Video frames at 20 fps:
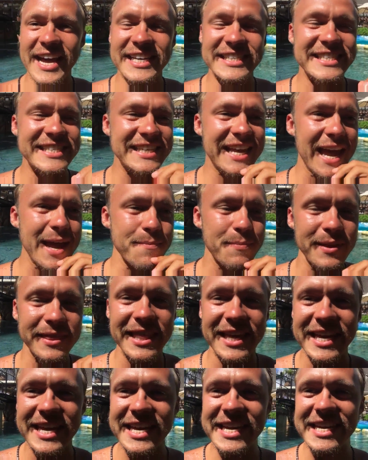
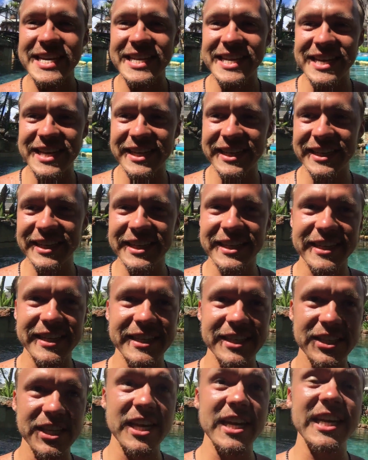escaping the heat. It
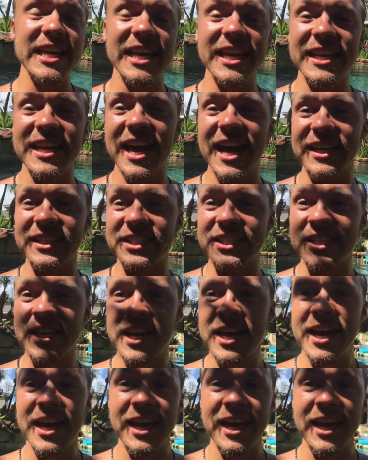is heat index